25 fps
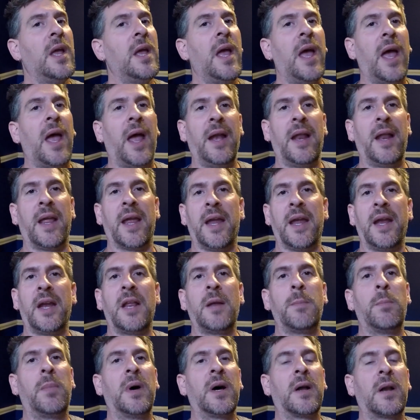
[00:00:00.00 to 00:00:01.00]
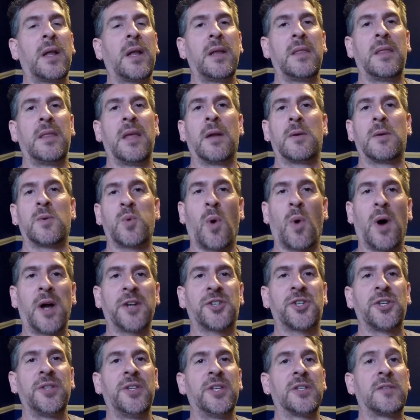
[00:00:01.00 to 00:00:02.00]
and anybody that's
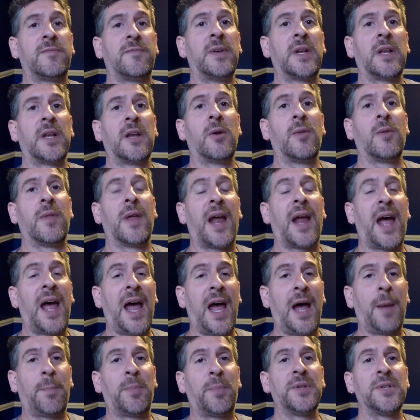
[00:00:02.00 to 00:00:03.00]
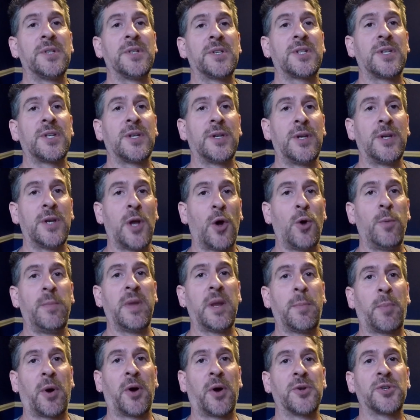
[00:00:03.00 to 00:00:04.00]
watching this video that happens to know me
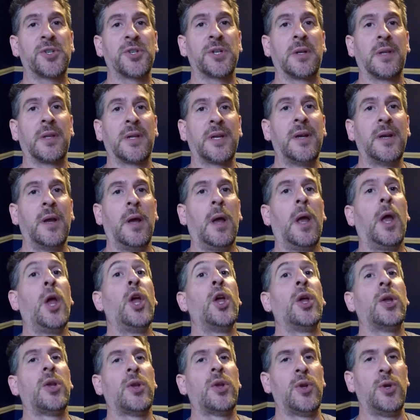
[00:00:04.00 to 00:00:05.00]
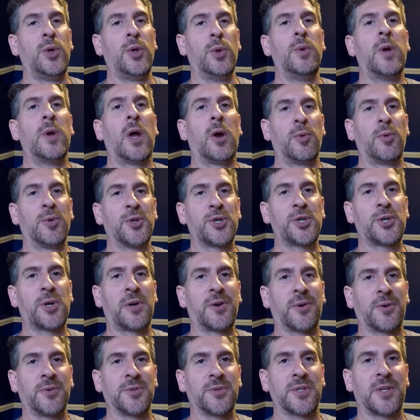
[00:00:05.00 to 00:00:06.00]
personally, you know the
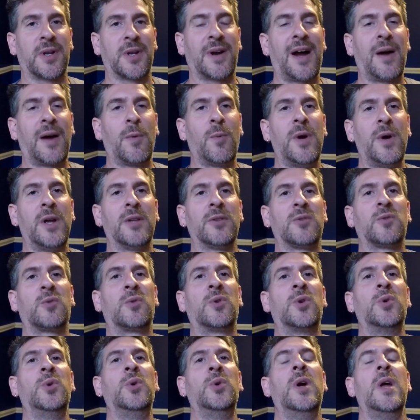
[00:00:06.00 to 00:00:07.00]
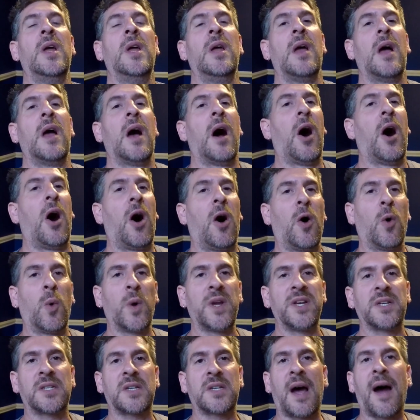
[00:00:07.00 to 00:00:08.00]
struggles that I went through.
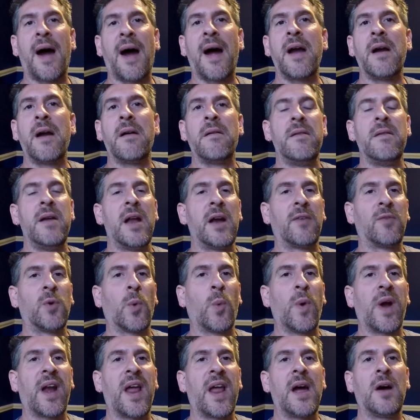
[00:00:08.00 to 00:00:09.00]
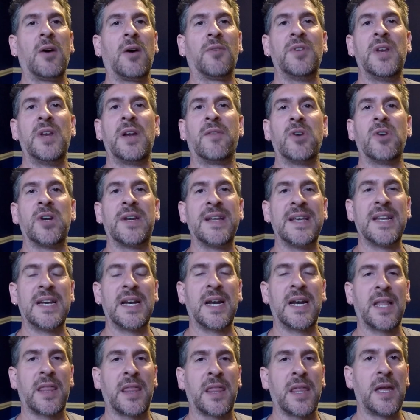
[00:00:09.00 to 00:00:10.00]
Always tired, never went out, never did
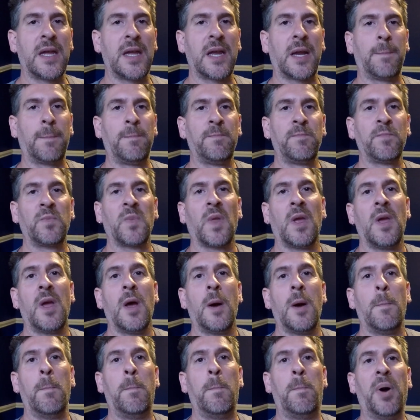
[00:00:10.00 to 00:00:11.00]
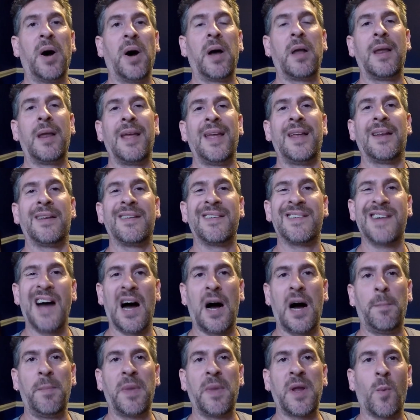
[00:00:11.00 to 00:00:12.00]
anything, but it
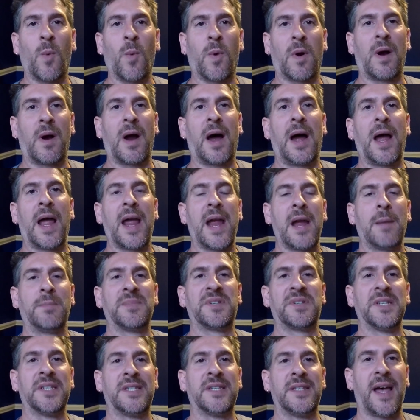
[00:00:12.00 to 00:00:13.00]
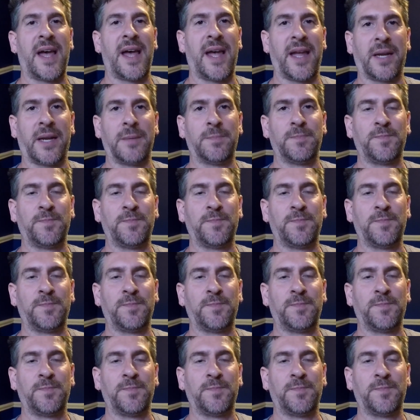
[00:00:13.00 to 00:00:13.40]
got me where I am today.